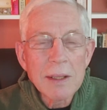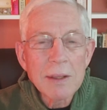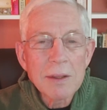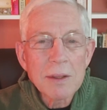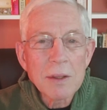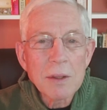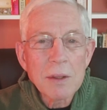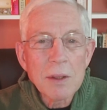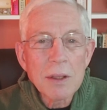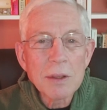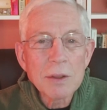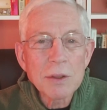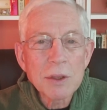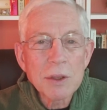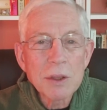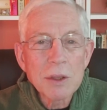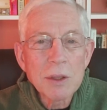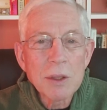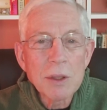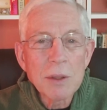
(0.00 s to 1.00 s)
that all
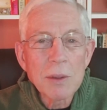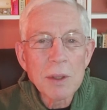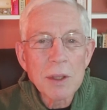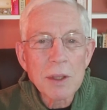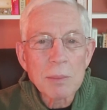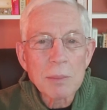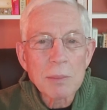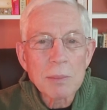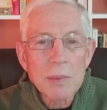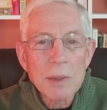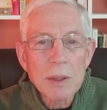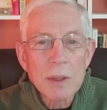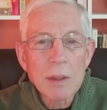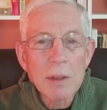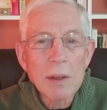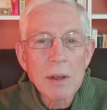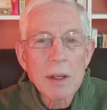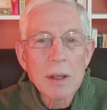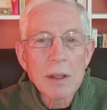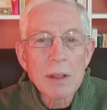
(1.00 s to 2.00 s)
should know Him, that
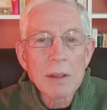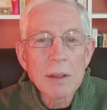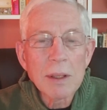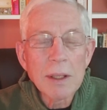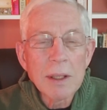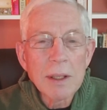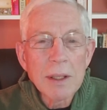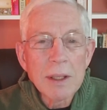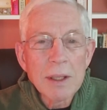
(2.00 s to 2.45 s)
all